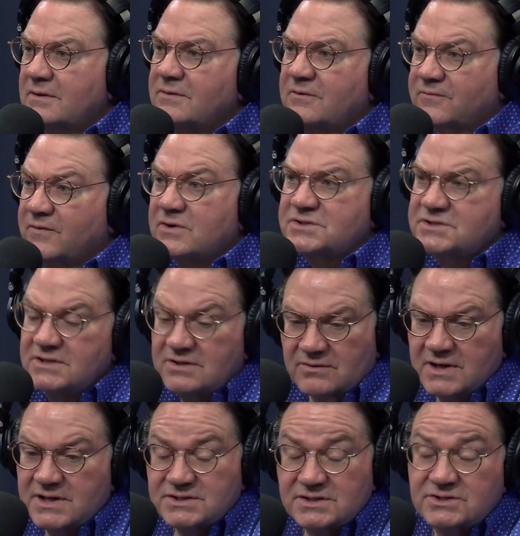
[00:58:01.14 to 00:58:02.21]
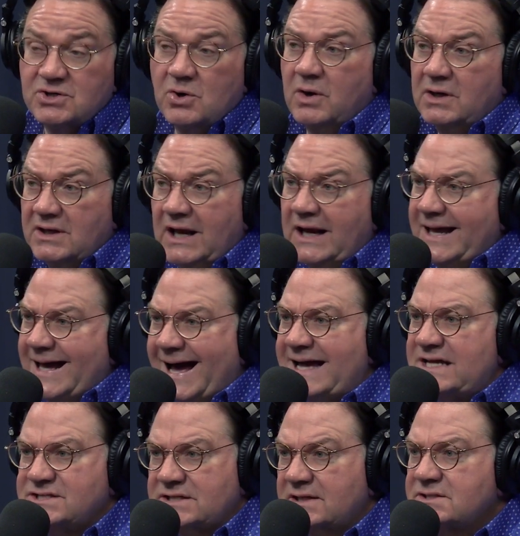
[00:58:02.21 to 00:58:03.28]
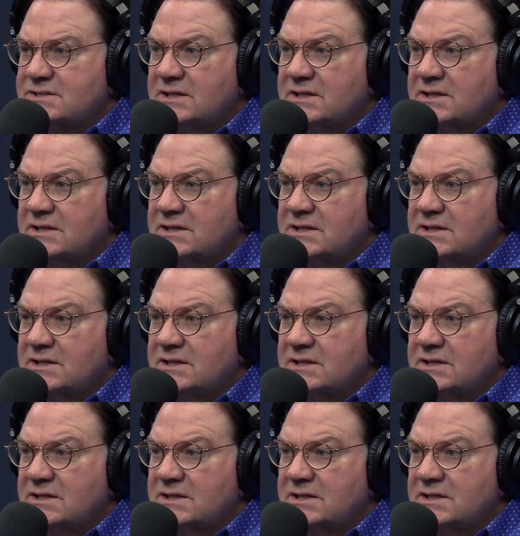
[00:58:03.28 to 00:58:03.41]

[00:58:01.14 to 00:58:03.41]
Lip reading: first generation, Joe and Lily Isaacs,